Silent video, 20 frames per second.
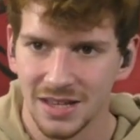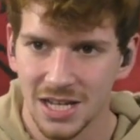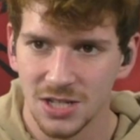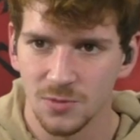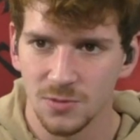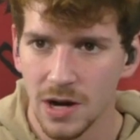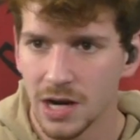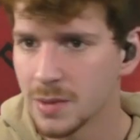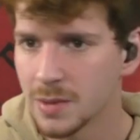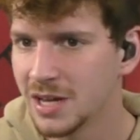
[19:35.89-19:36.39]
That's
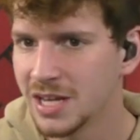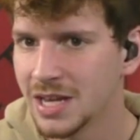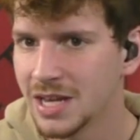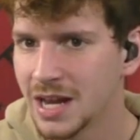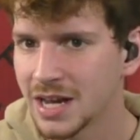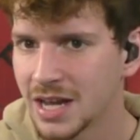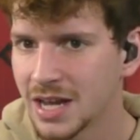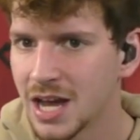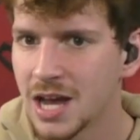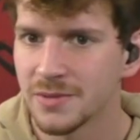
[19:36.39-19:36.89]

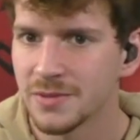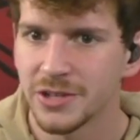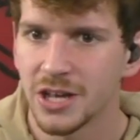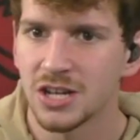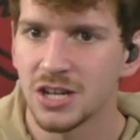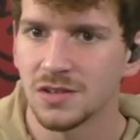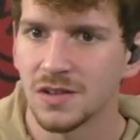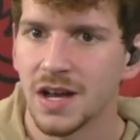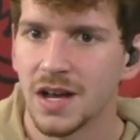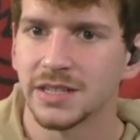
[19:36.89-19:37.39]

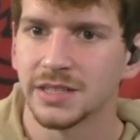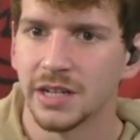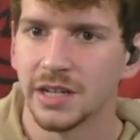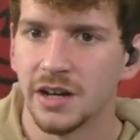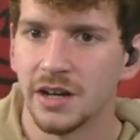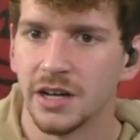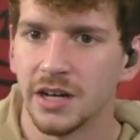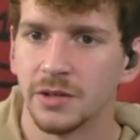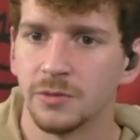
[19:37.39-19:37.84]
rocketmoney.com/locked-on.